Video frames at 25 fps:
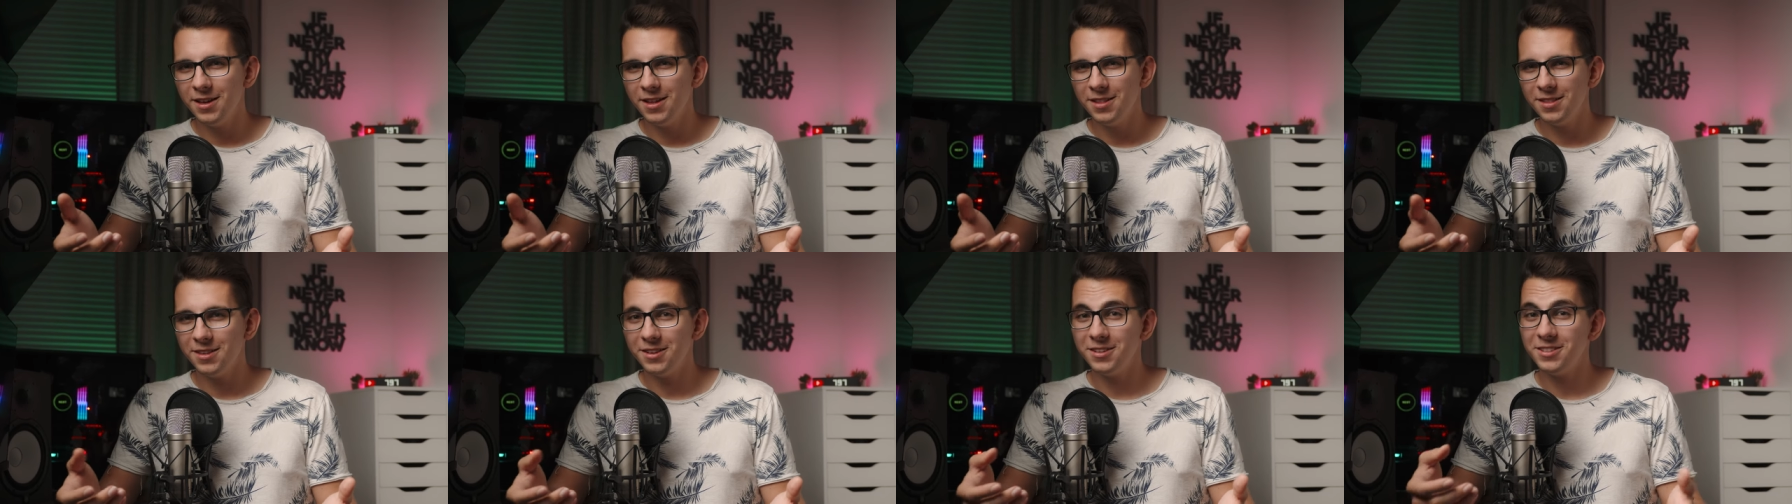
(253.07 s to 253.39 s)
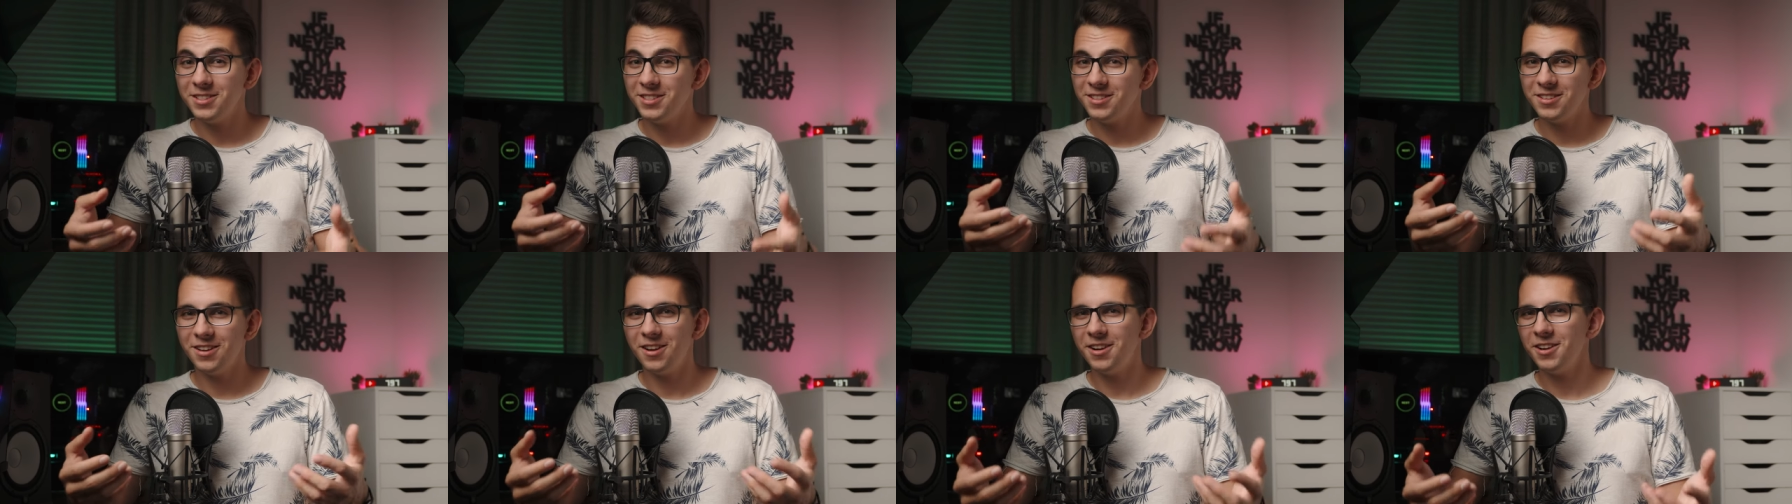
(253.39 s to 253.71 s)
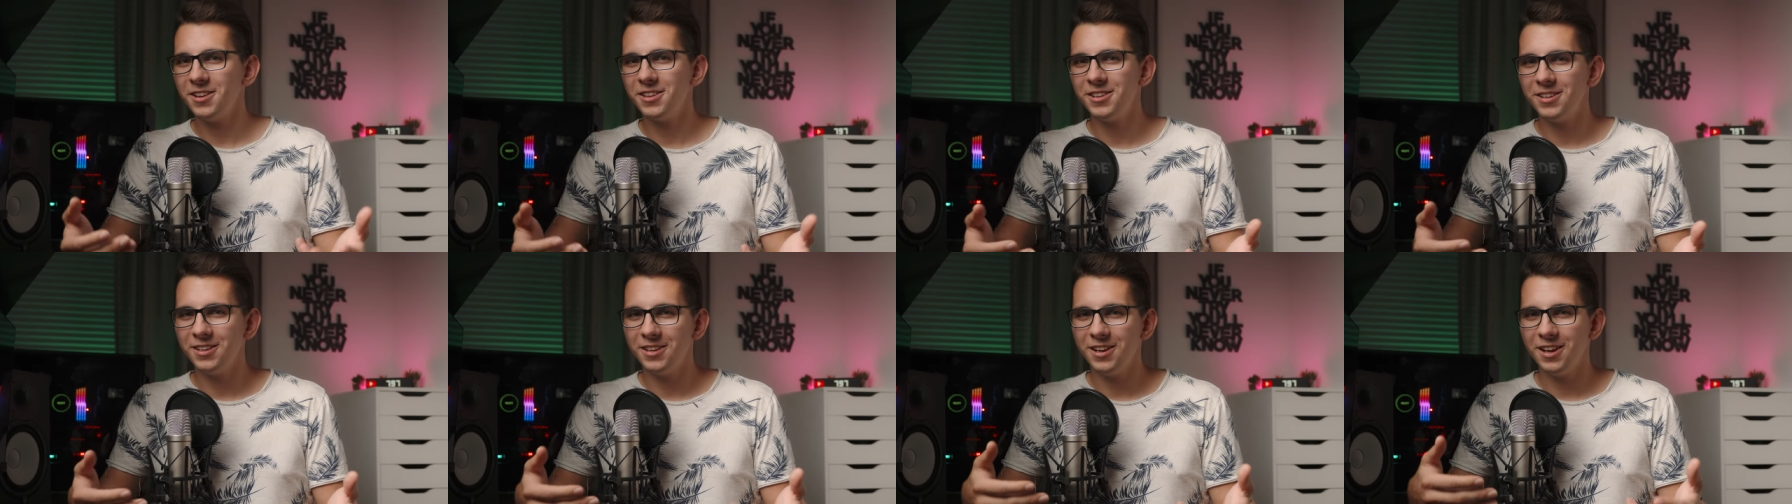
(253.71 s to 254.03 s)
that is
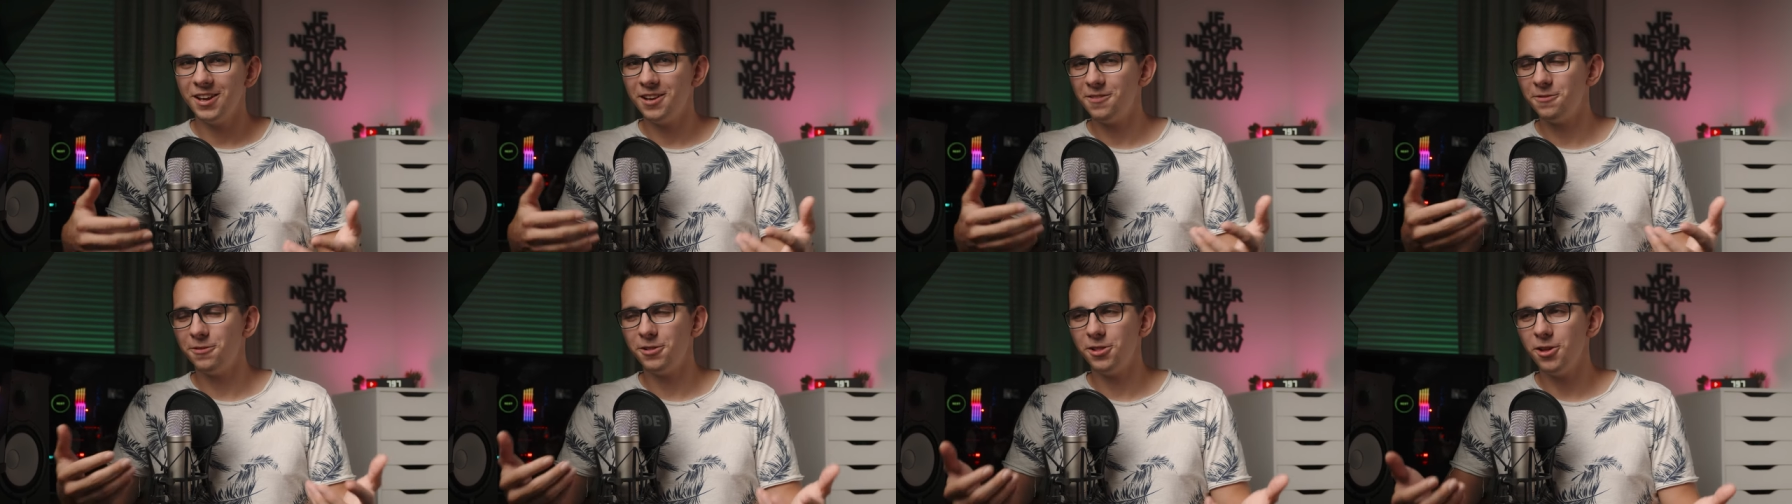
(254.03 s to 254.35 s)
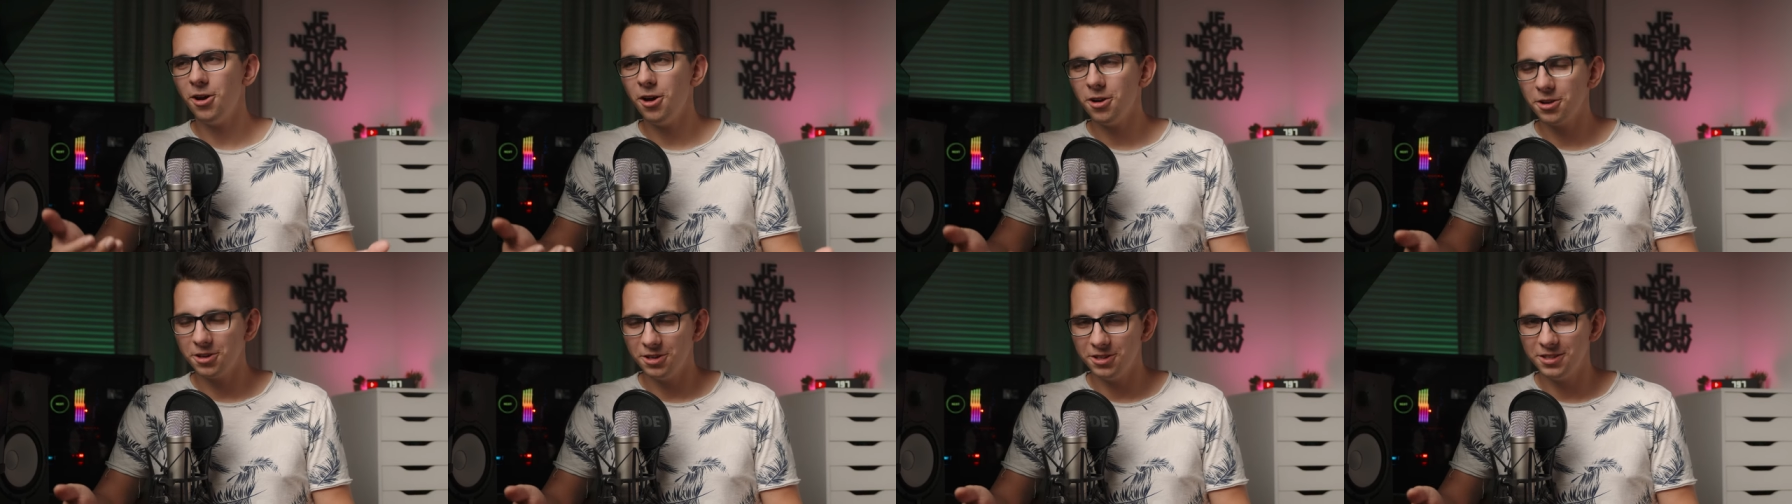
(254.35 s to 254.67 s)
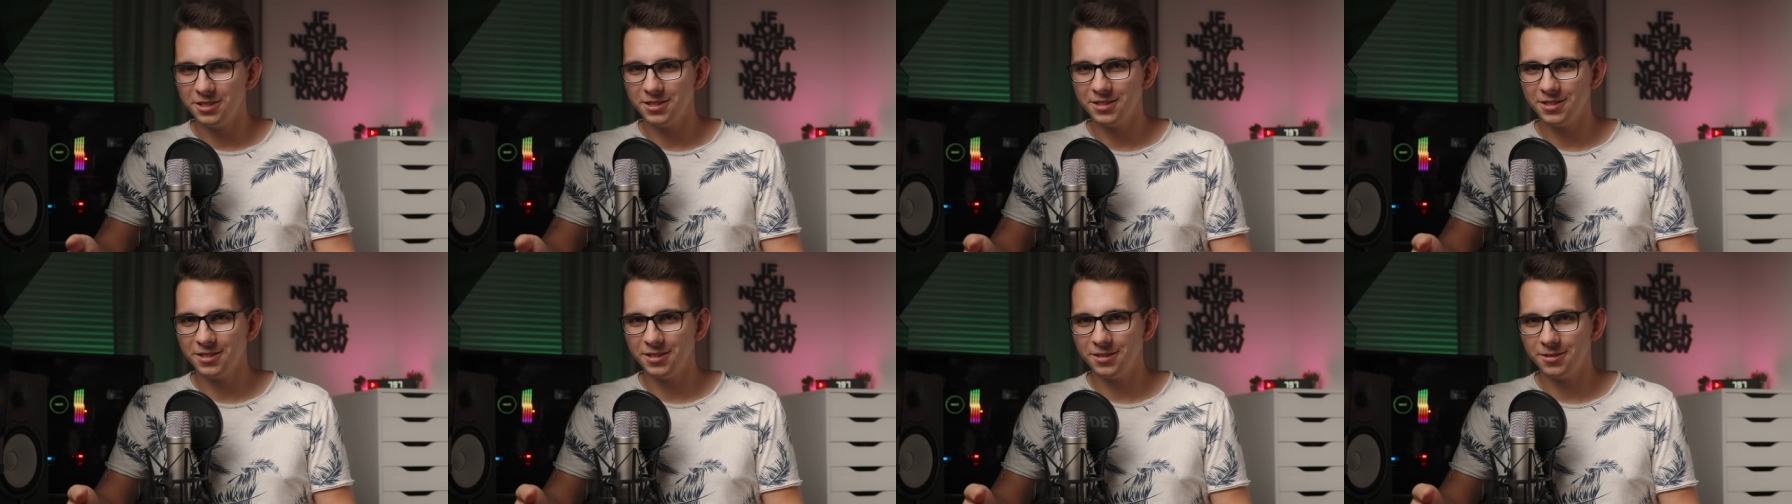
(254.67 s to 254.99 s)
targeted at vloggers?